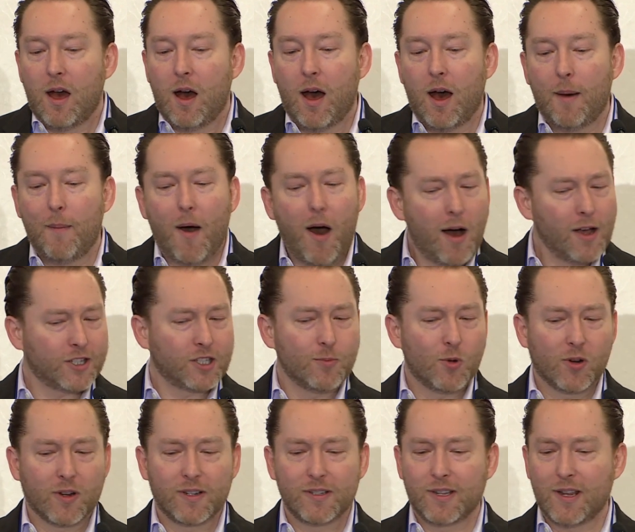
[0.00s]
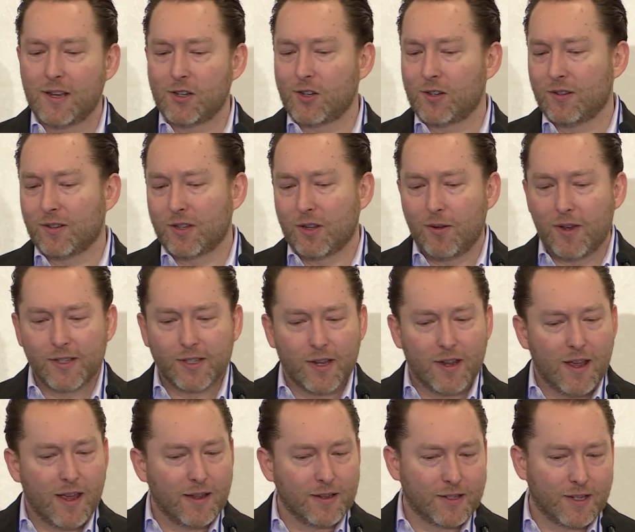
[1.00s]
Awesome organizations:
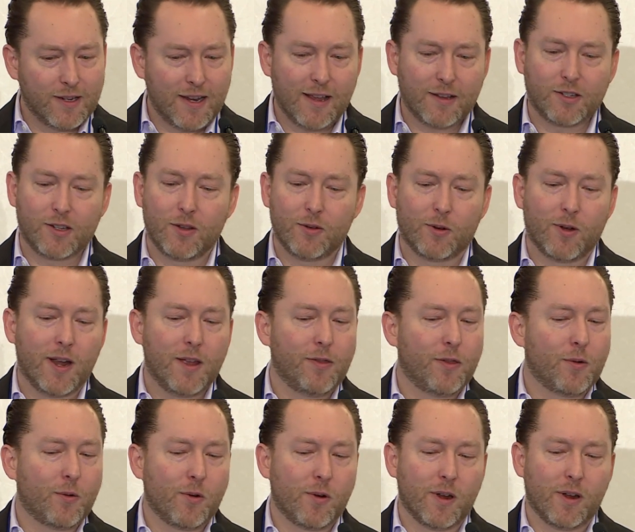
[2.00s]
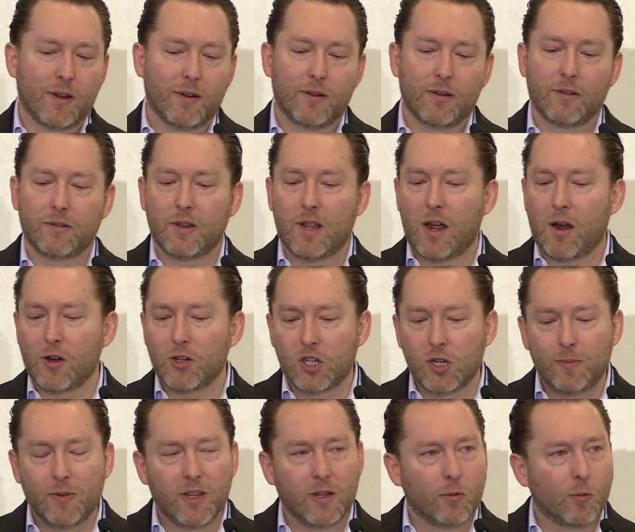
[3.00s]
USAA, Sodexo, Grant Thornton,
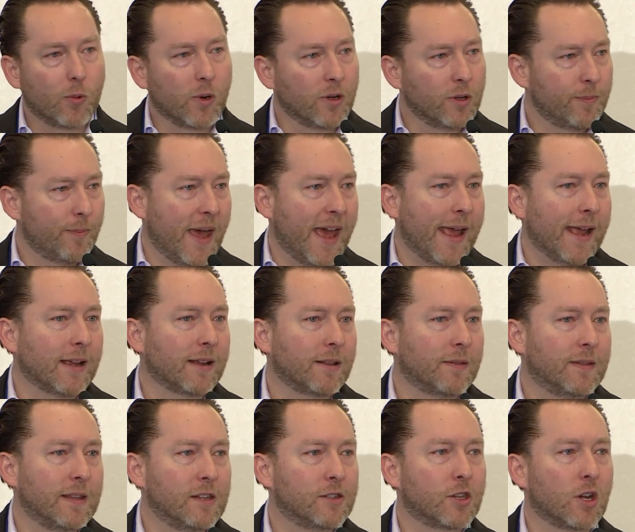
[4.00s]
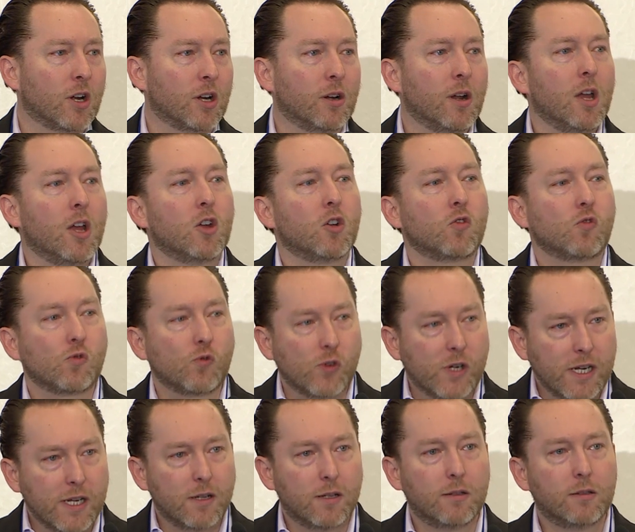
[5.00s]
RGP, World Bank. These are
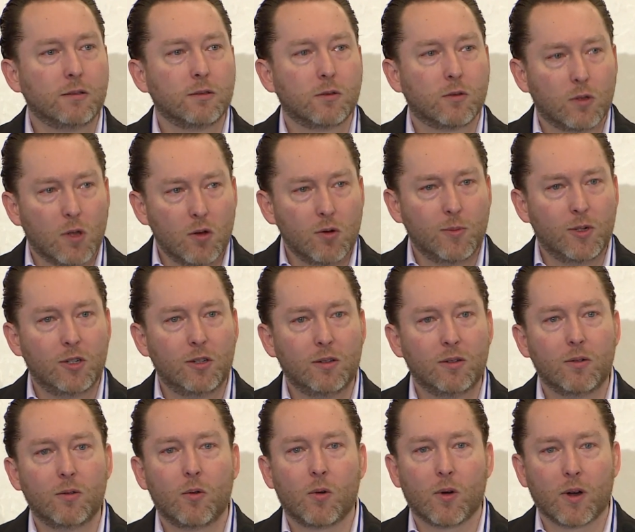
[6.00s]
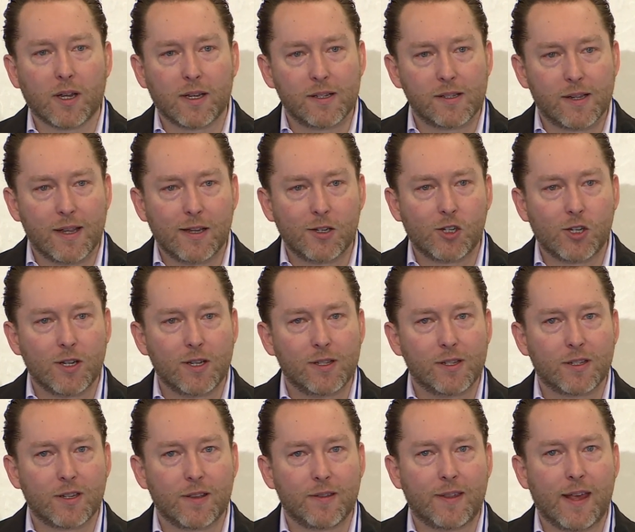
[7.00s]
real global
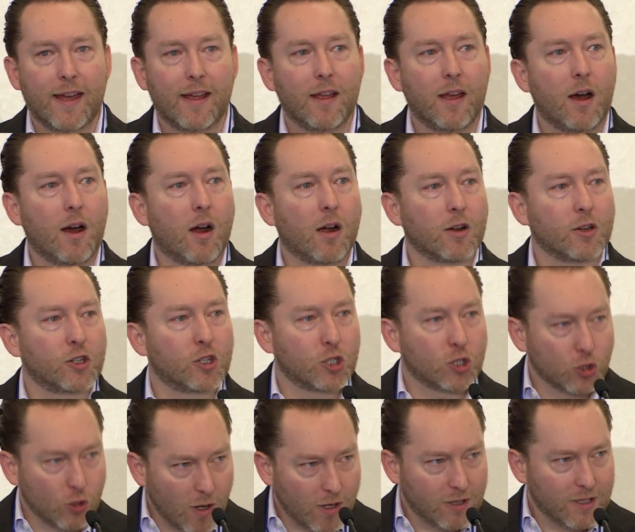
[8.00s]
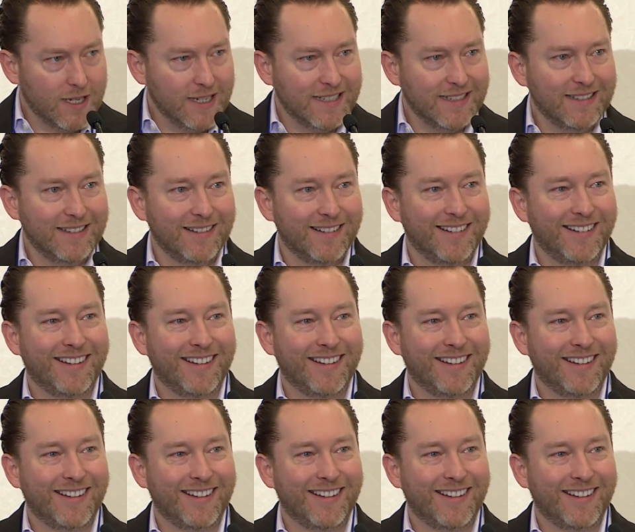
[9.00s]
organizations that are struggling